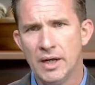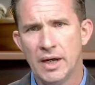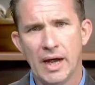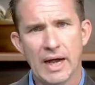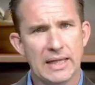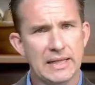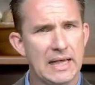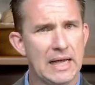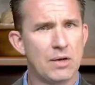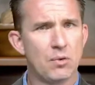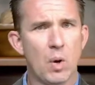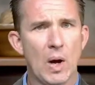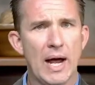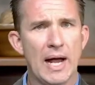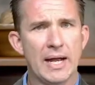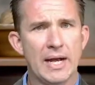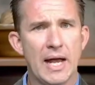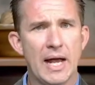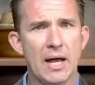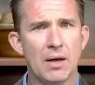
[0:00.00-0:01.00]
and they
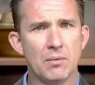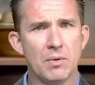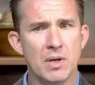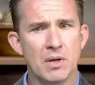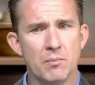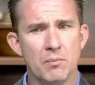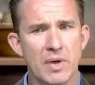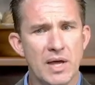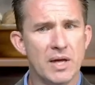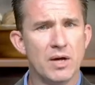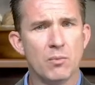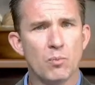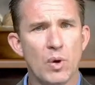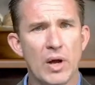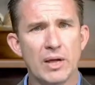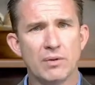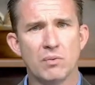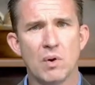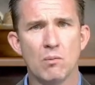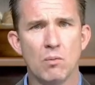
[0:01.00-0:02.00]
cried out, Men and
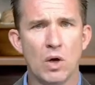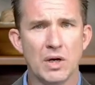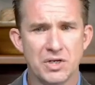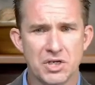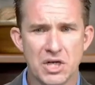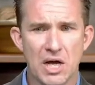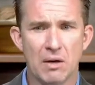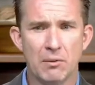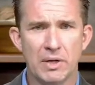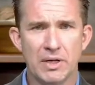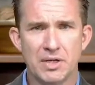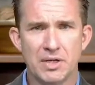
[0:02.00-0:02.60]
brethren, what shall we